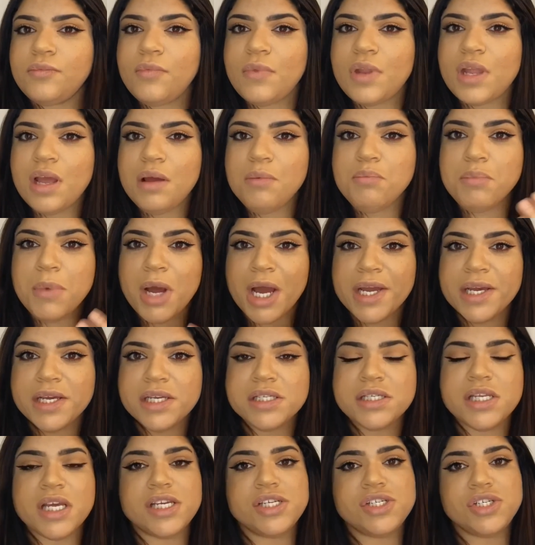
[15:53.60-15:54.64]
mine,
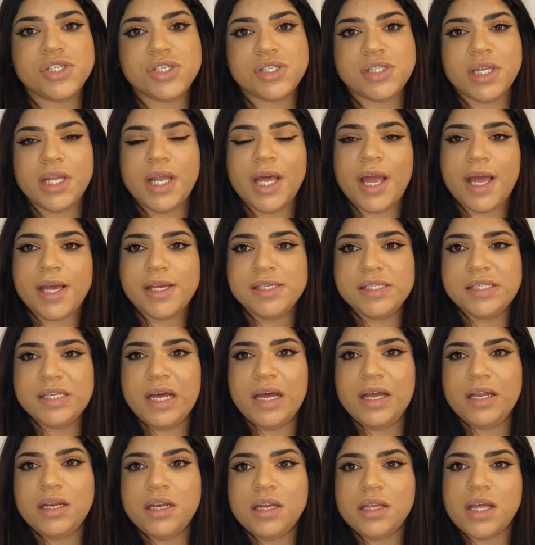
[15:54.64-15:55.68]
like I
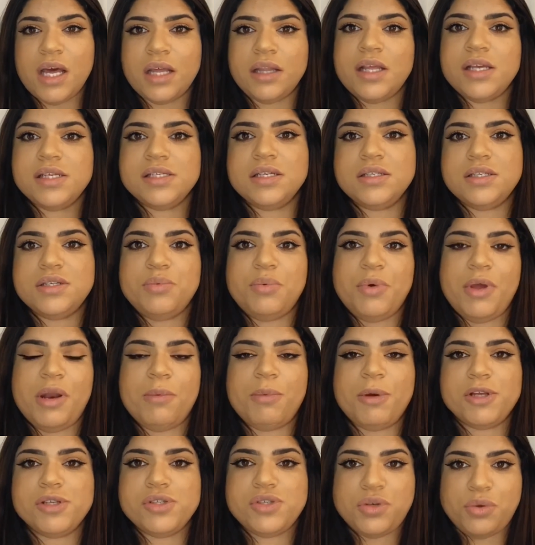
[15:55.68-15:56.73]
said, that they said to wait
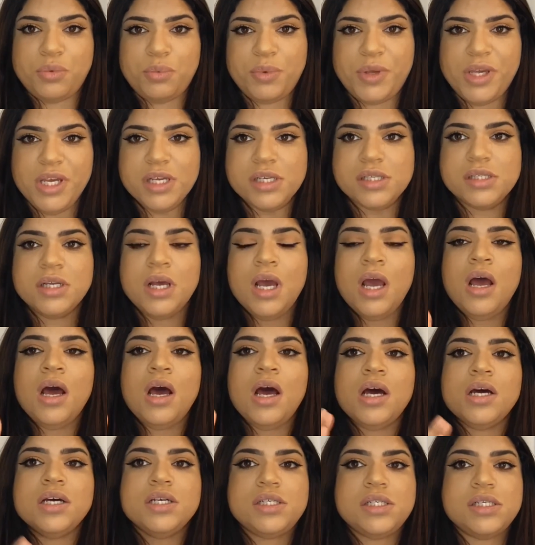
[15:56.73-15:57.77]
about 2 weeks.
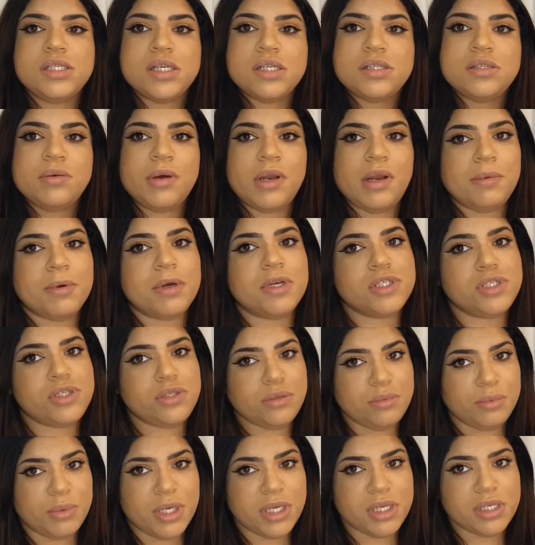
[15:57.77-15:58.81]
She said to wait about 2
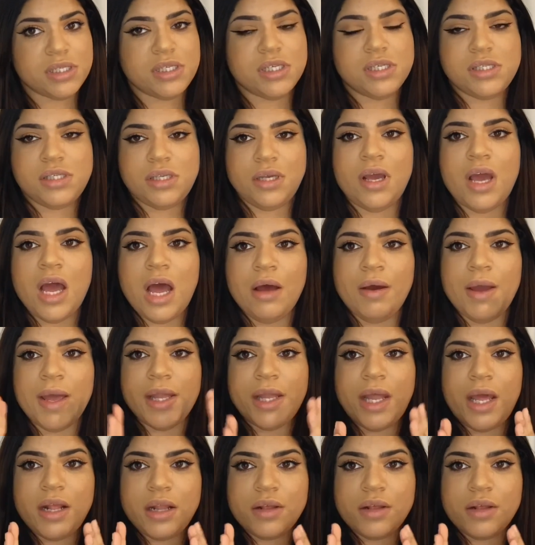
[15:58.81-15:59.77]
weeks to see how I like the